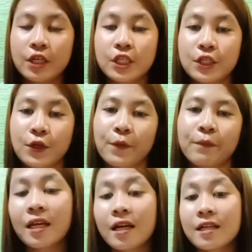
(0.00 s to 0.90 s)
So
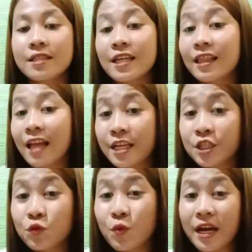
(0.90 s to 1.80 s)
the
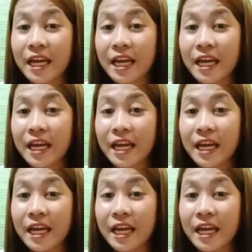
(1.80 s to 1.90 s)
last one